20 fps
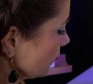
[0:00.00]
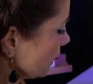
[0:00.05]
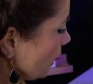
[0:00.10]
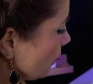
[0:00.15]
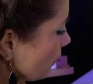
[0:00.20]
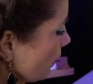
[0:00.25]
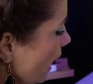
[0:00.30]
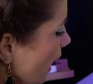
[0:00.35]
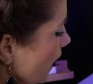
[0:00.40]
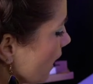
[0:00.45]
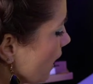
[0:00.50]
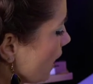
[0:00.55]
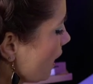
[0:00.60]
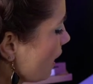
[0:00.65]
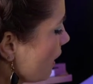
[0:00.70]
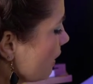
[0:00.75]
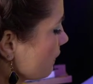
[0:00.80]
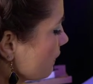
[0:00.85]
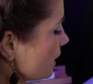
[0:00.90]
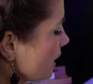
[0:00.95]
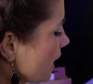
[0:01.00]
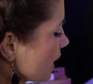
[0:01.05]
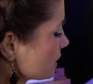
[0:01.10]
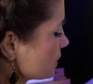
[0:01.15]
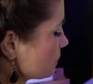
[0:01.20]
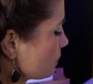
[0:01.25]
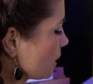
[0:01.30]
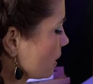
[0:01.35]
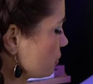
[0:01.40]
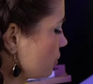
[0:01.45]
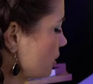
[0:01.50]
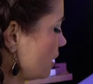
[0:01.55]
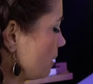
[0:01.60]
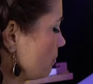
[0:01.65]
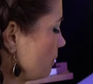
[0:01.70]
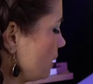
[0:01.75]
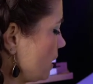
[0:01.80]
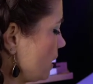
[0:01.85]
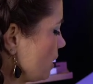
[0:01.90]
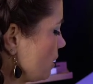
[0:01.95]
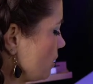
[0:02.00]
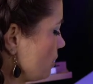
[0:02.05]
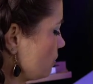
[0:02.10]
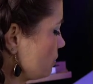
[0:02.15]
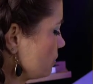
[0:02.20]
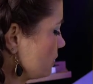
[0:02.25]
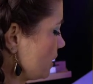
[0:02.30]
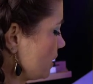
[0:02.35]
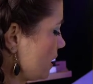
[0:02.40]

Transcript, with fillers: Okay, the next brush that I'm going to use